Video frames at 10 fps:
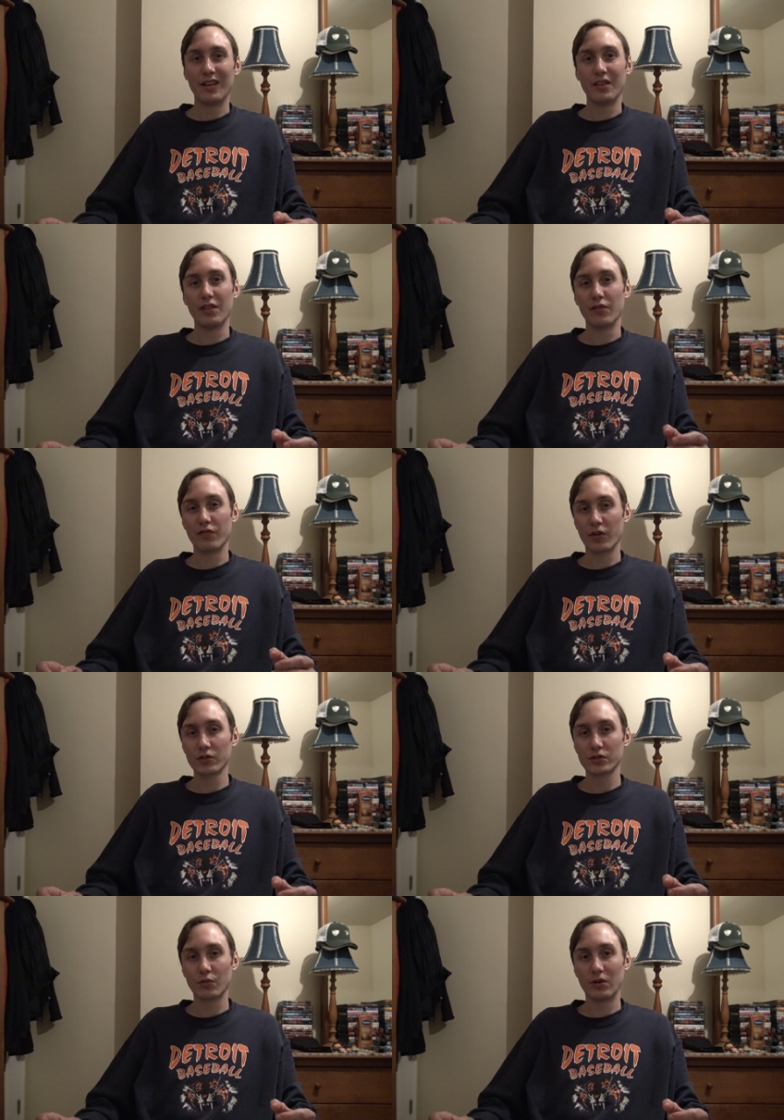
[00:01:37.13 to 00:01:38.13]
The
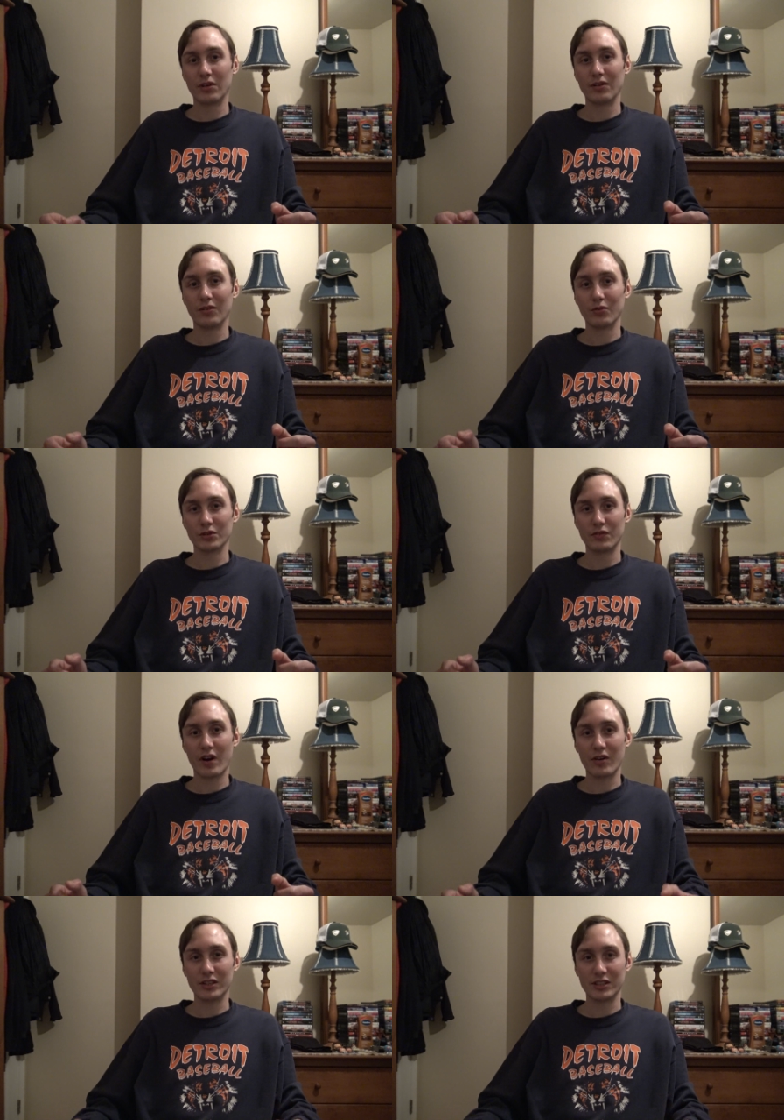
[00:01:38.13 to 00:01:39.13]
first one was
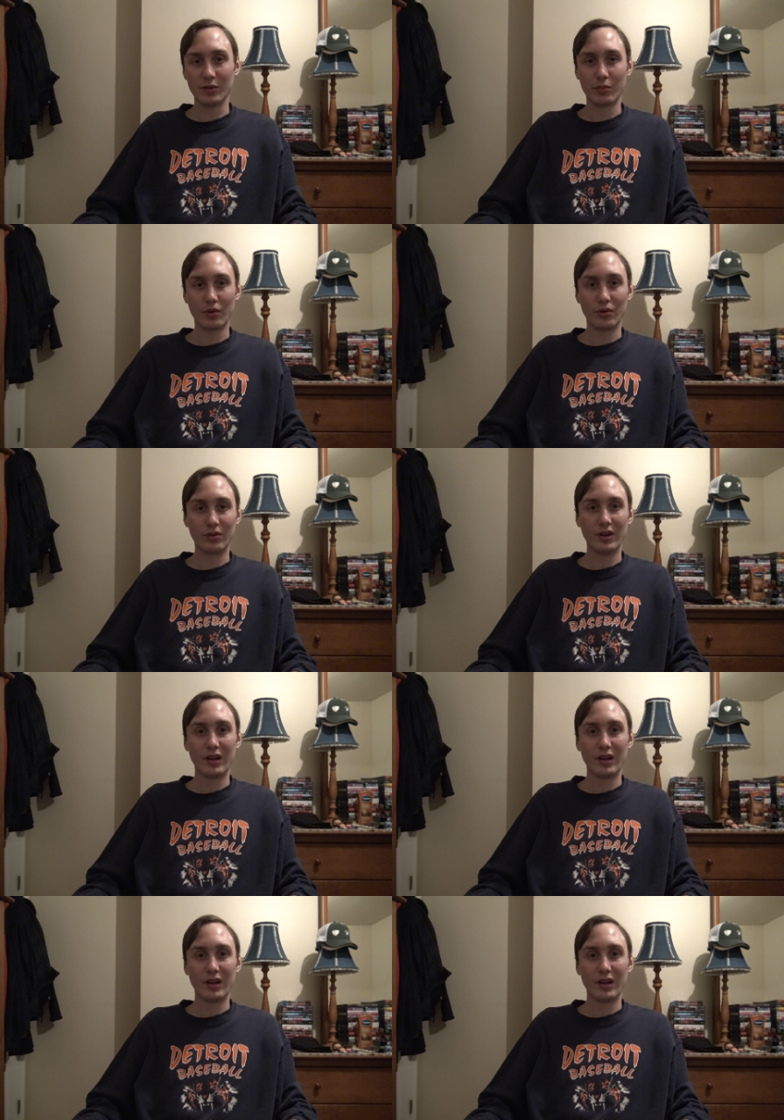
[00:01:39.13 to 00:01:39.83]
very simple.